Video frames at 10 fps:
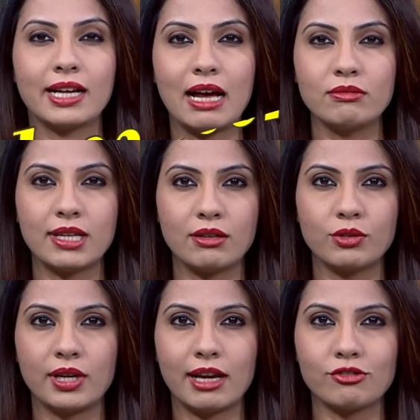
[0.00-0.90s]
The
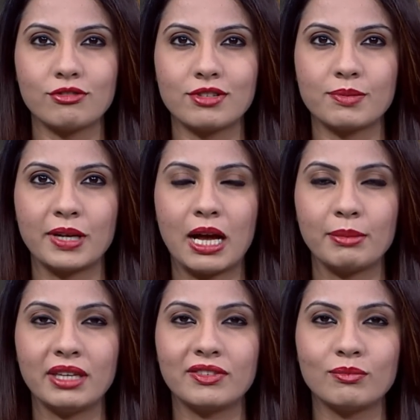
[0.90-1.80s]
countdown to elections has
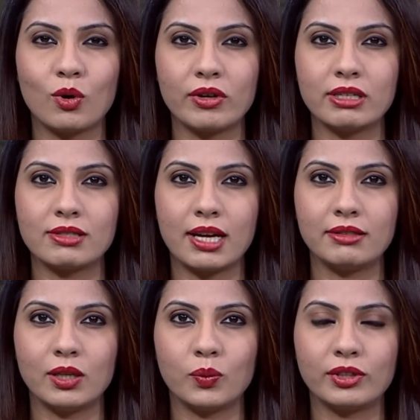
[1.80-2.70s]
become even more
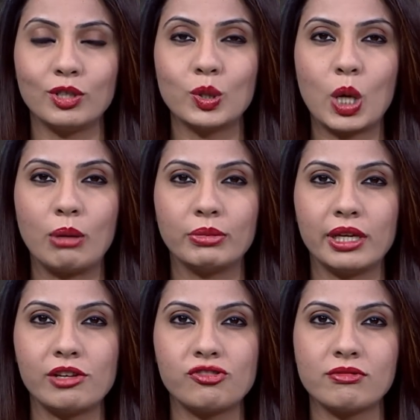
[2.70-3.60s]
exciting with new
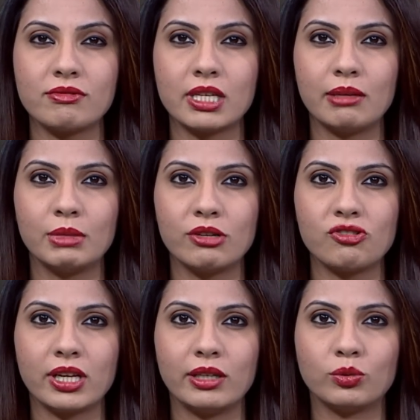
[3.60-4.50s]
combinations
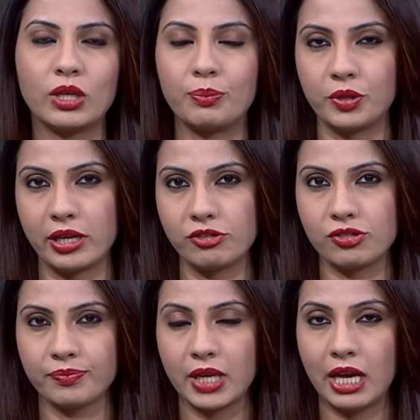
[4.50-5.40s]
emerging in Uttar
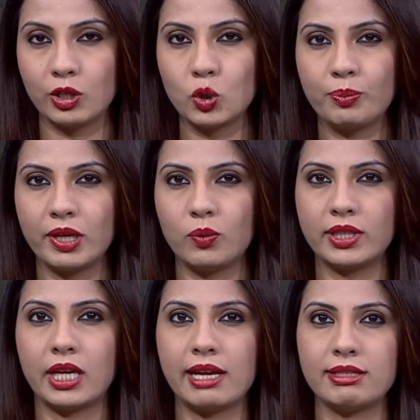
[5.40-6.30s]
Pradesh. UP,
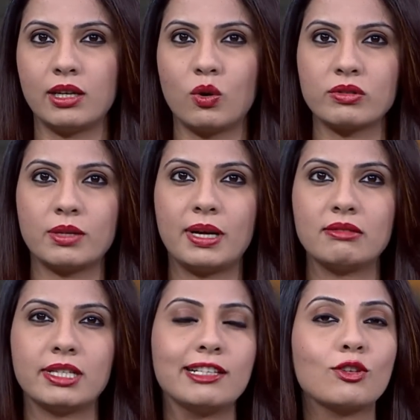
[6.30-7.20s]
with 80 Lok
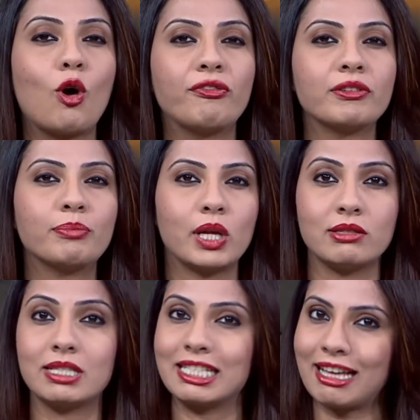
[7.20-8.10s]
Sabha seats, often
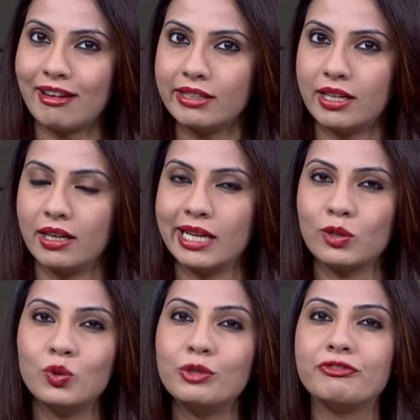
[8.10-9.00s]
plays decider
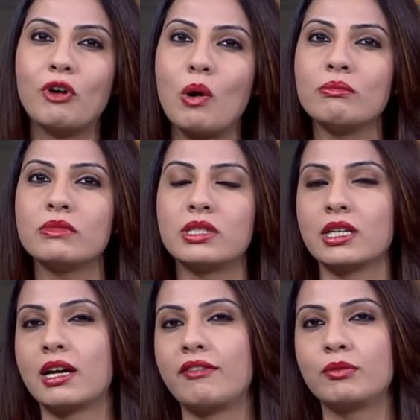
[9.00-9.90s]
in who forms
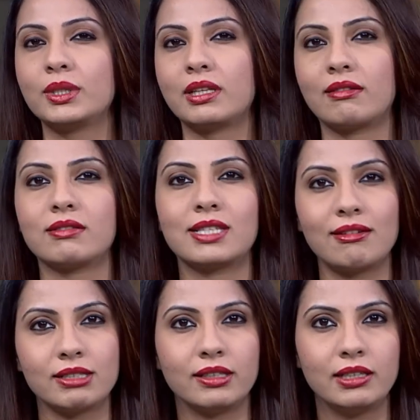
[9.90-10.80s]
the government at the
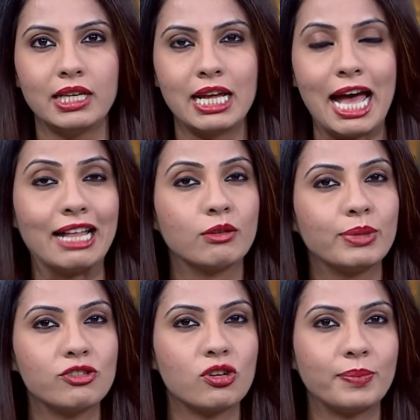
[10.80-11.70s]
centre, and the
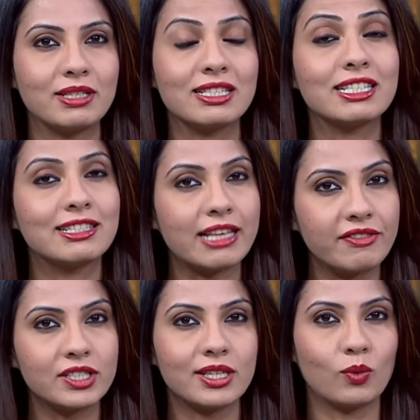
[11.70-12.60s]
BJP's
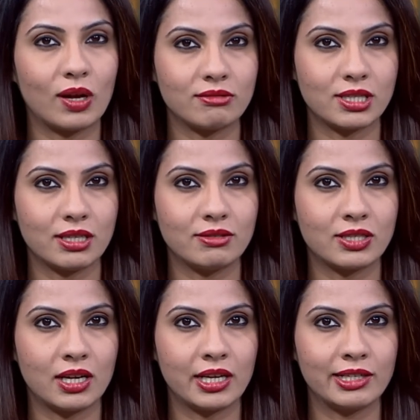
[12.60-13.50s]
71
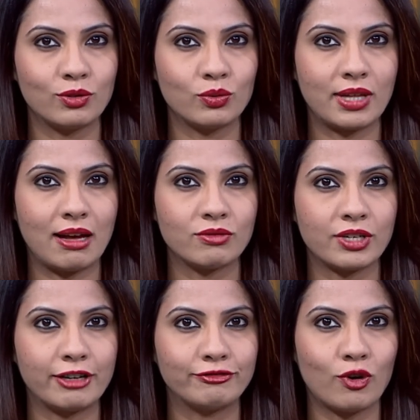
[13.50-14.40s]
seats in
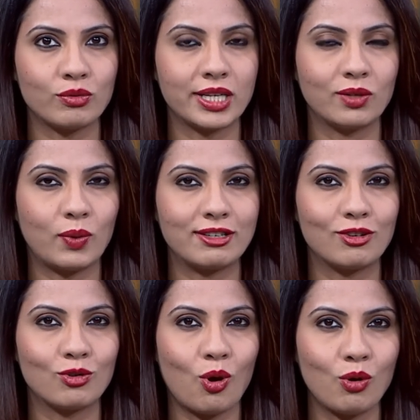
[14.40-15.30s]
2014
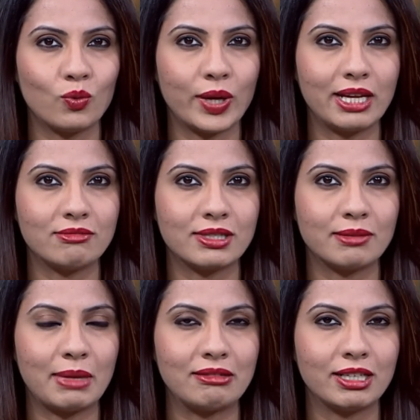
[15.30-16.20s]
went a long way in
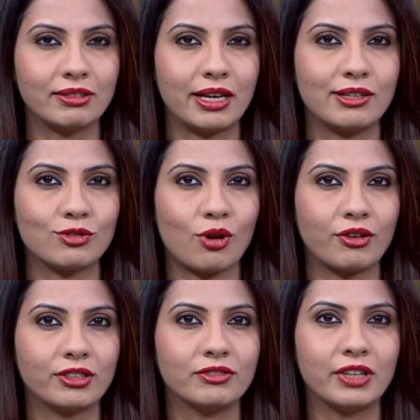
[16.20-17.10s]
cementing their
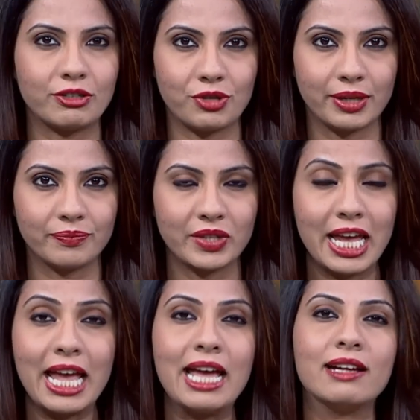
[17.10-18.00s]
historical victory.
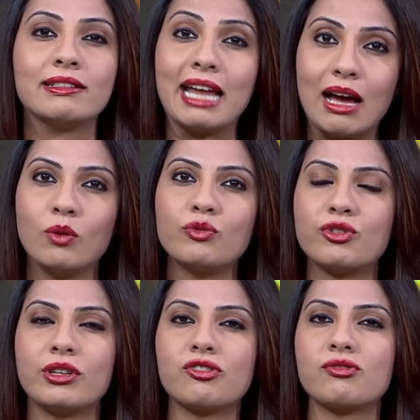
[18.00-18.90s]
Now,
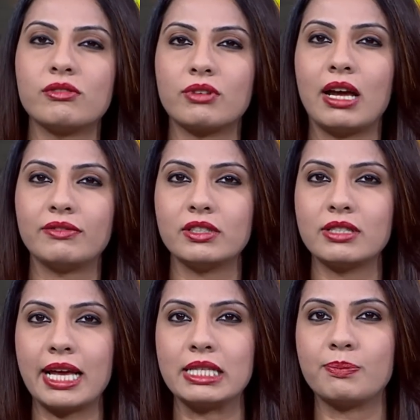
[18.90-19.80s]
traditional
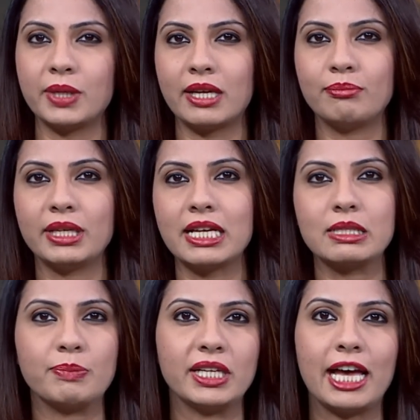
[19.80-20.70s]
rivals SP and
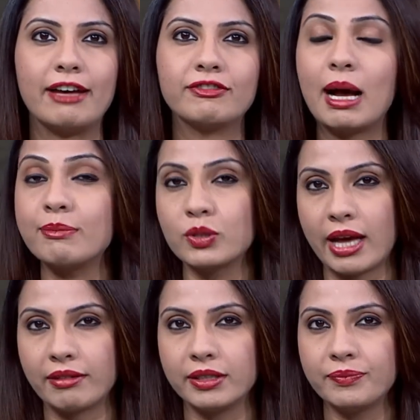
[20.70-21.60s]
BSP have come
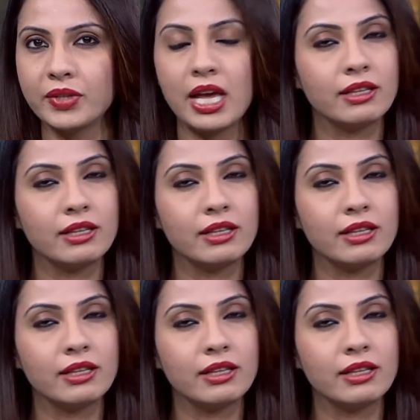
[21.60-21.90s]
together.